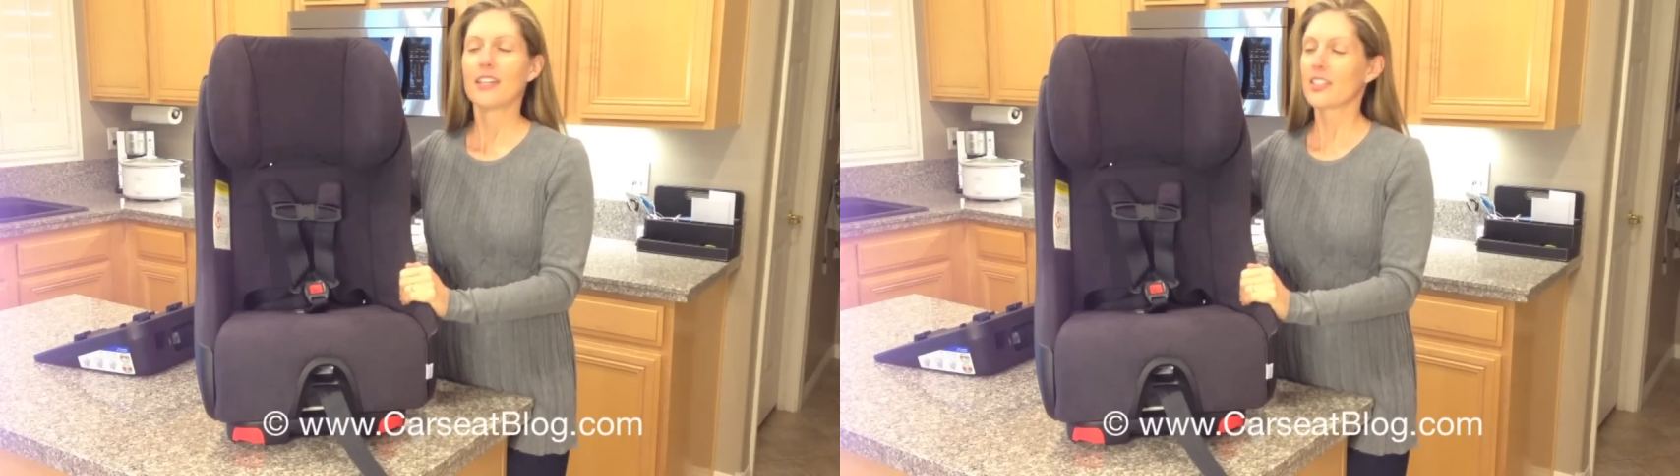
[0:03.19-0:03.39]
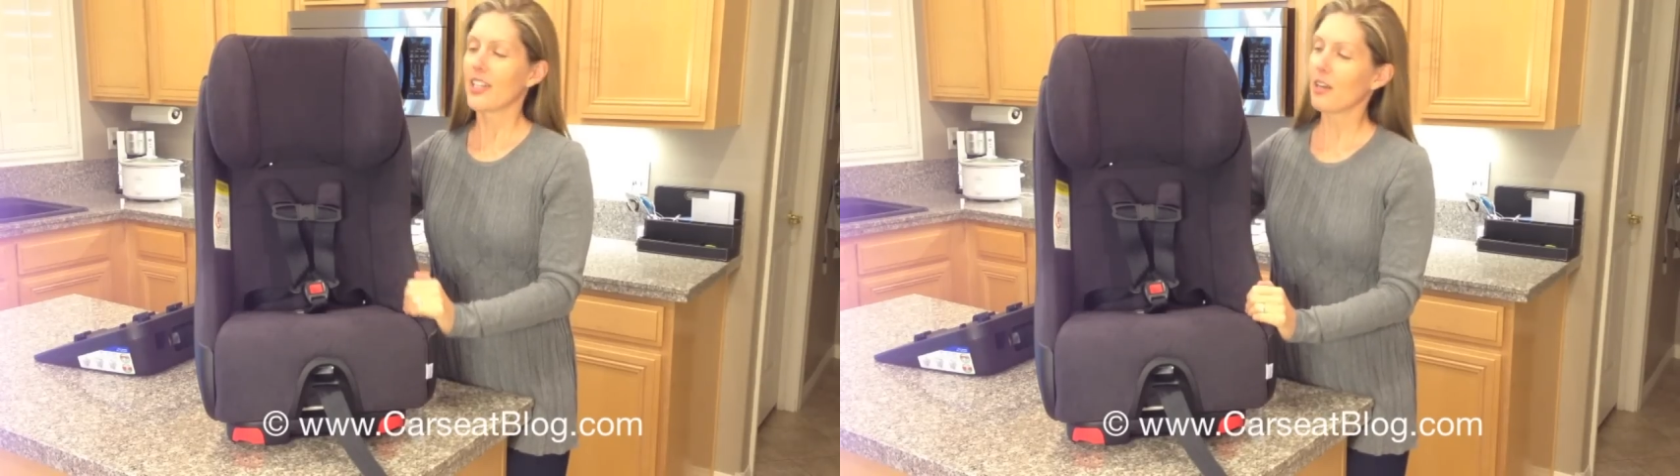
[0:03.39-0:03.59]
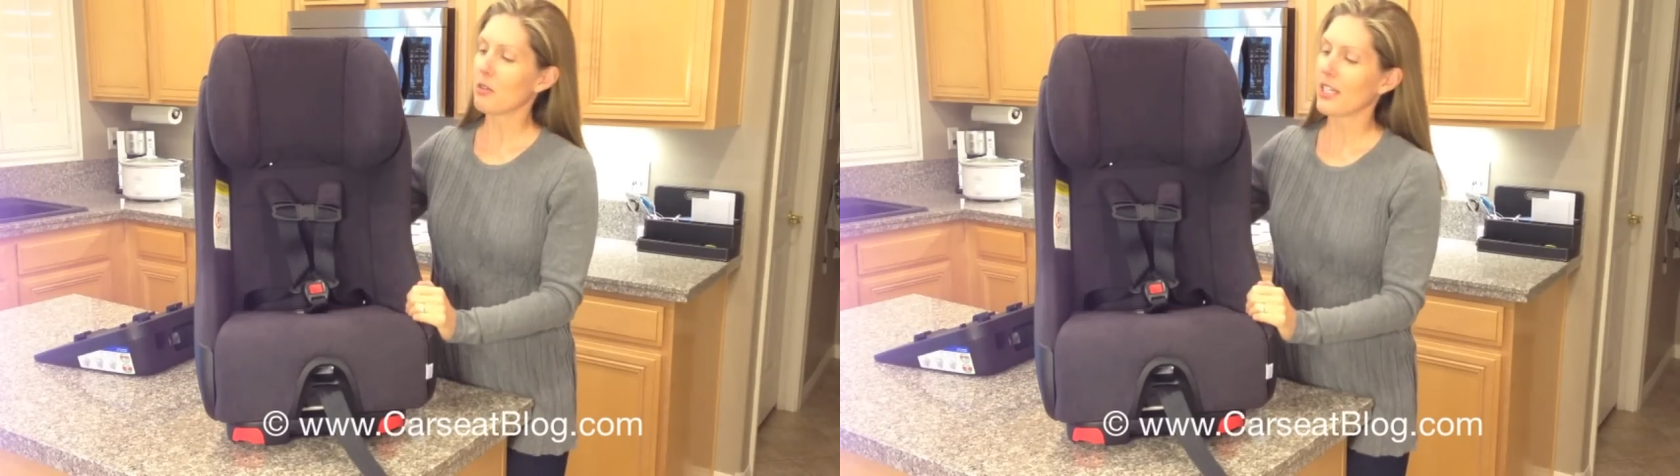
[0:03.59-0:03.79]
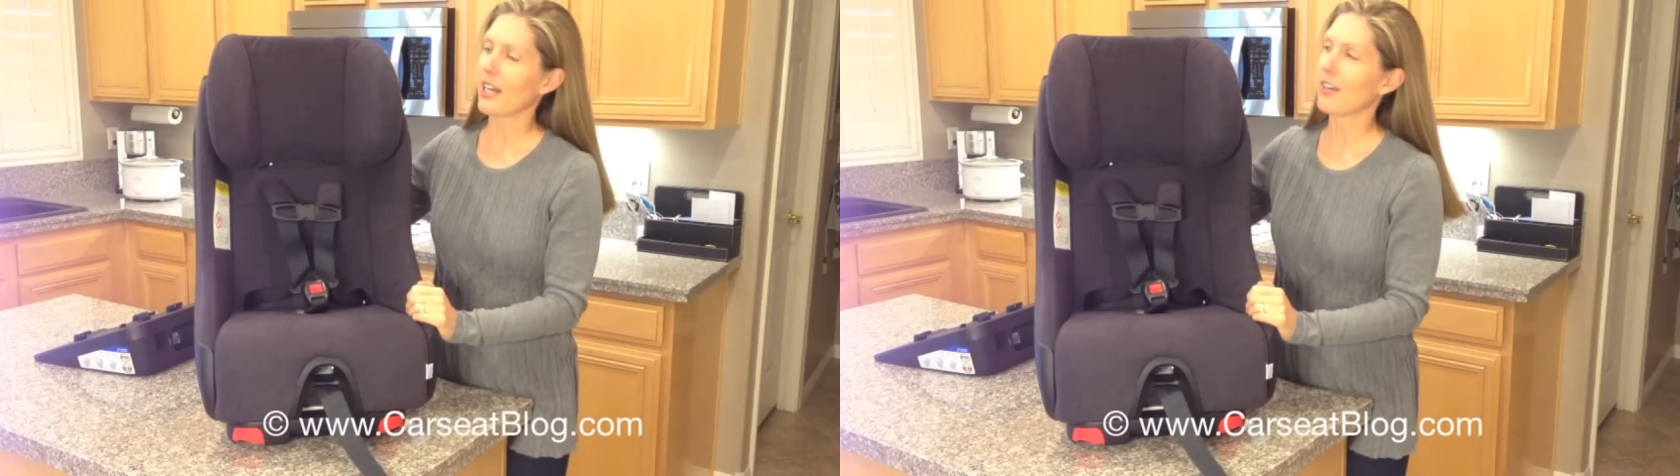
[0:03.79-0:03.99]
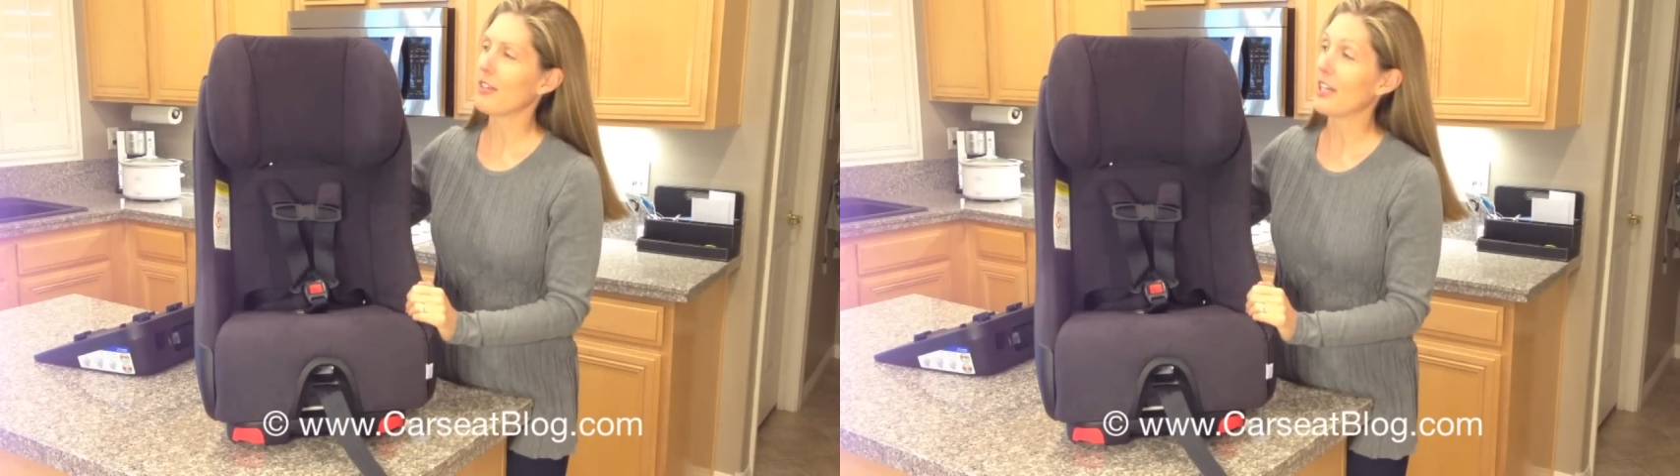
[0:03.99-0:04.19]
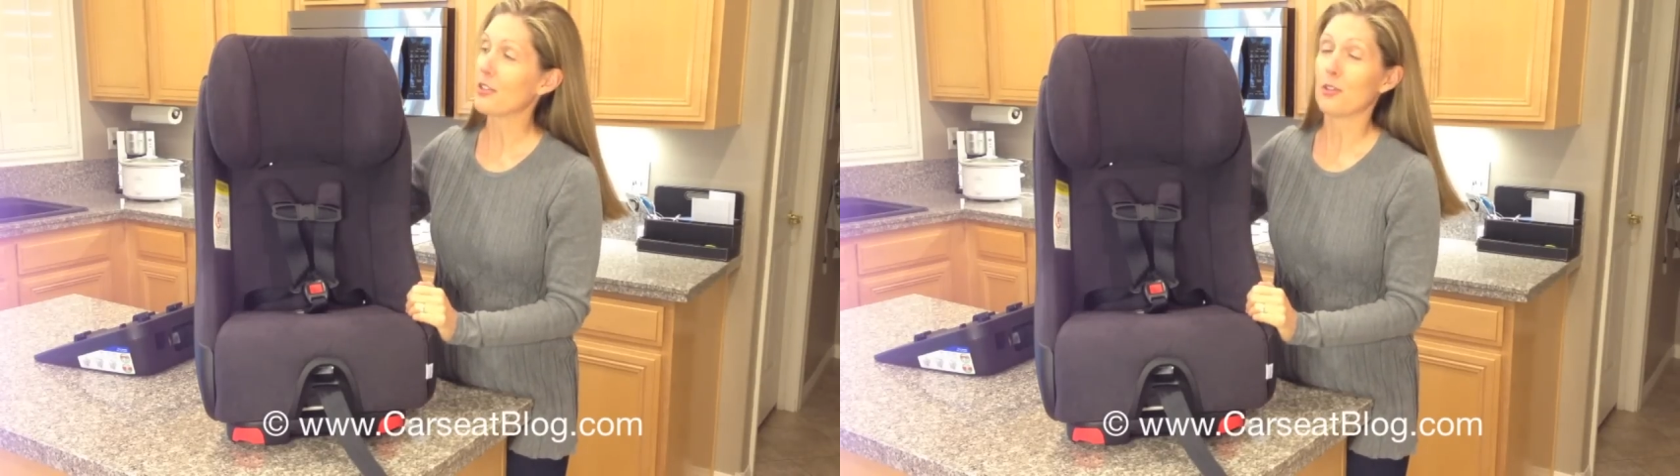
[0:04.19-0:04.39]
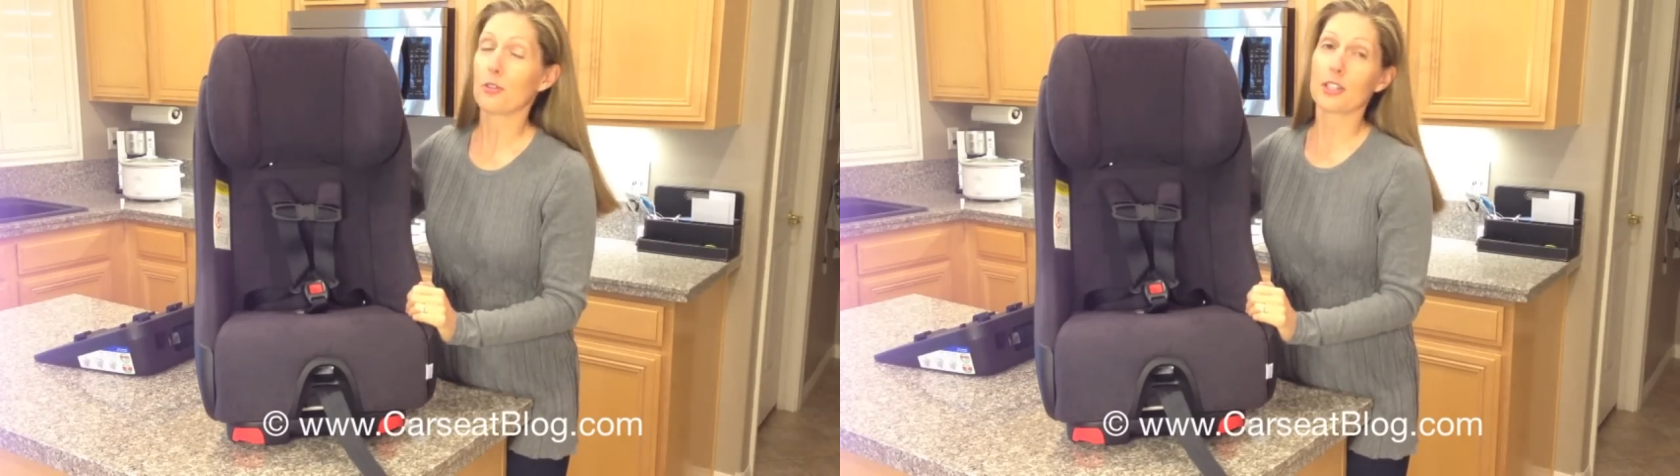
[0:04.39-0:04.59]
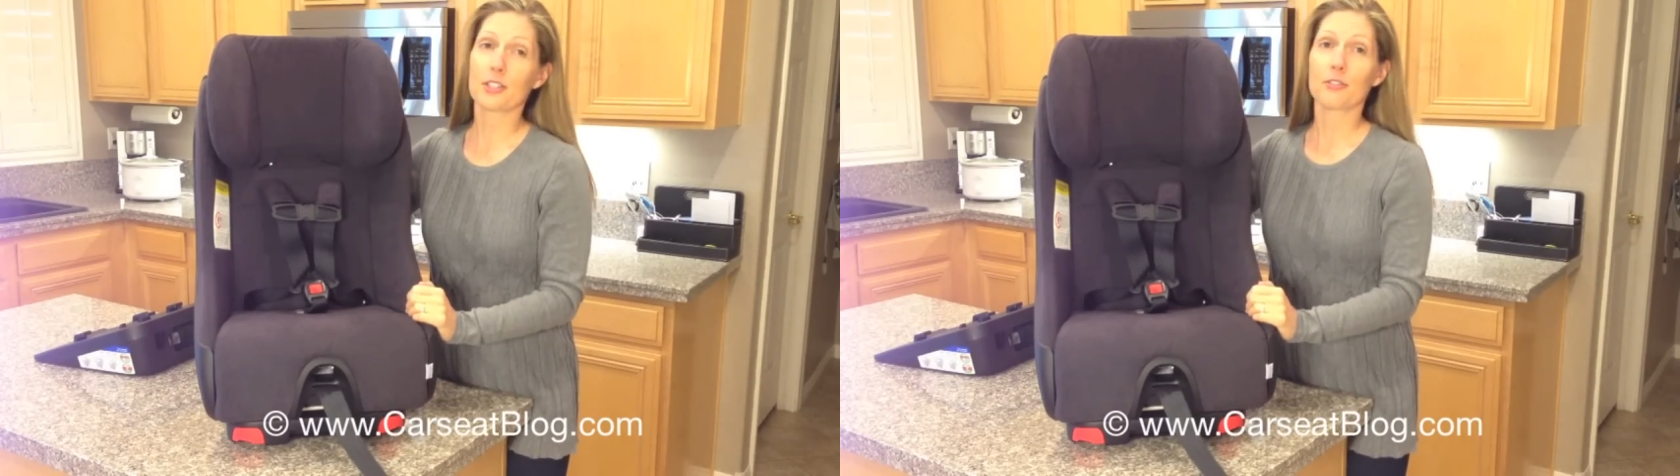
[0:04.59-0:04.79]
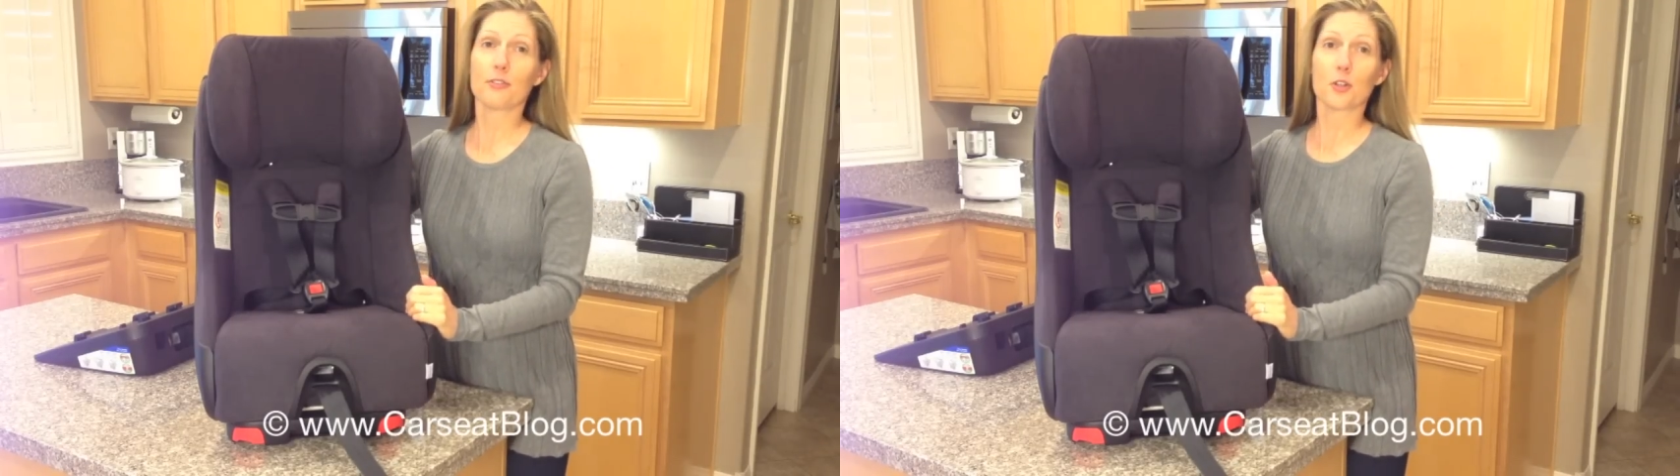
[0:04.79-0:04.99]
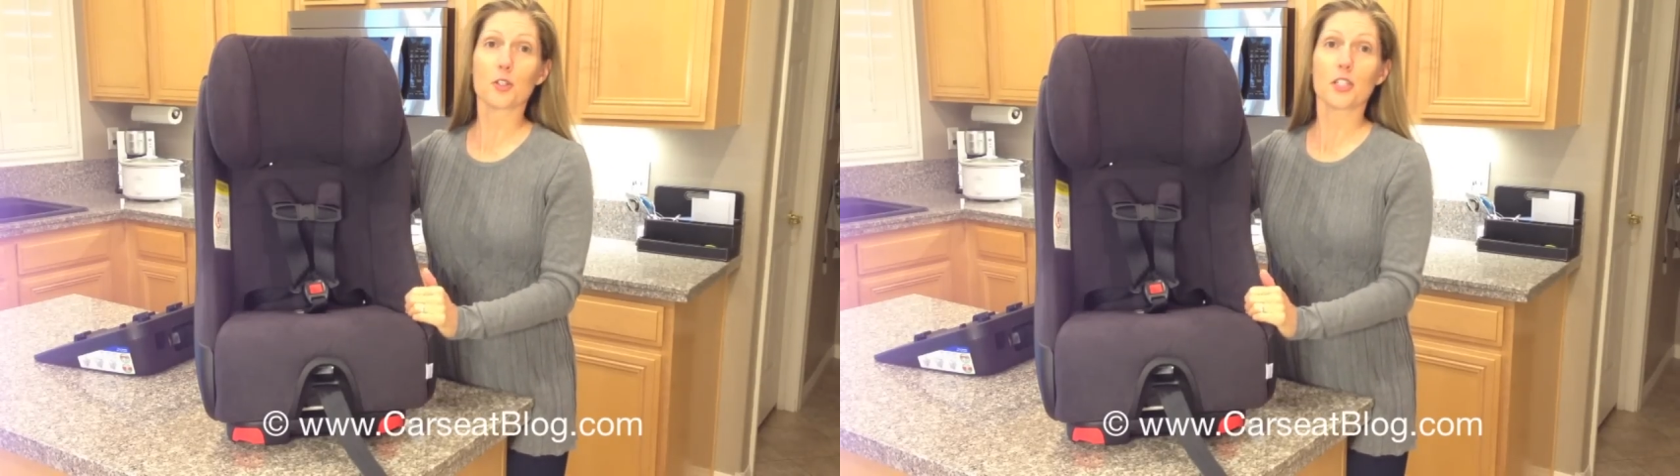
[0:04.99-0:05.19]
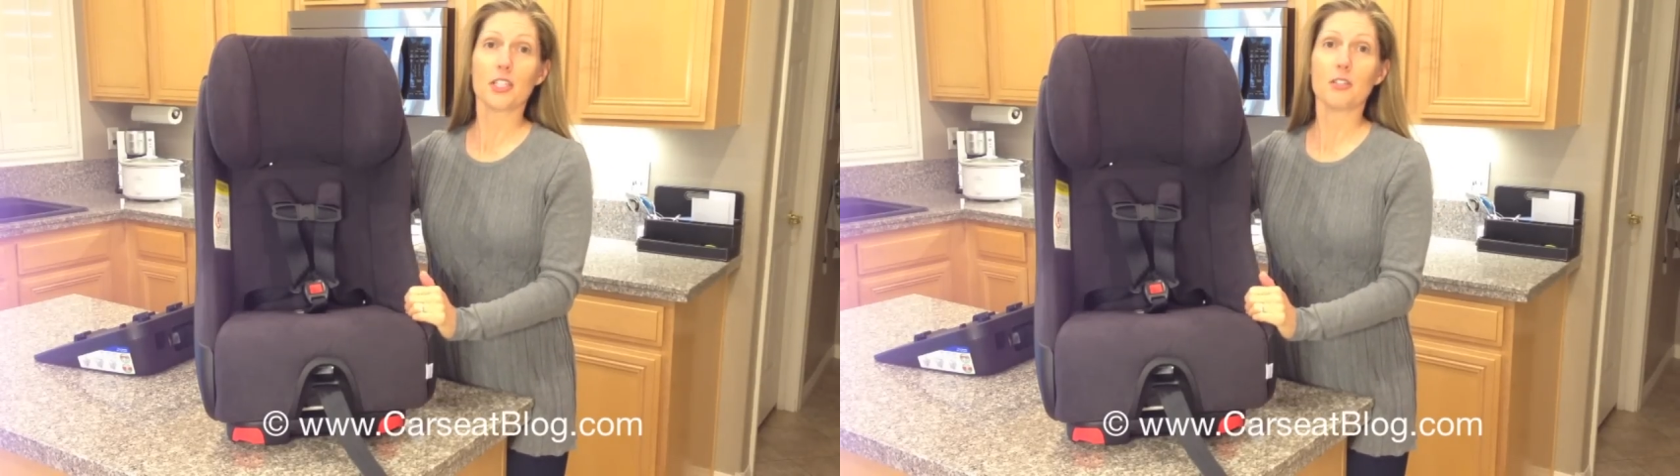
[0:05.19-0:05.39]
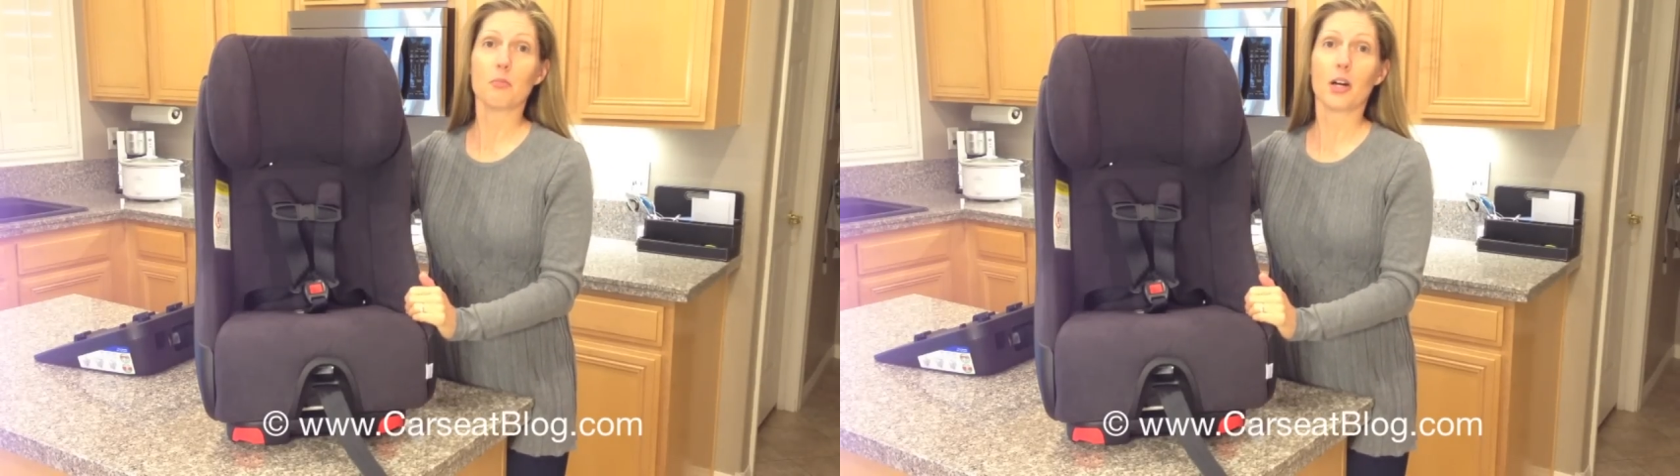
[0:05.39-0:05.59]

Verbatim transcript: Today we have a 2014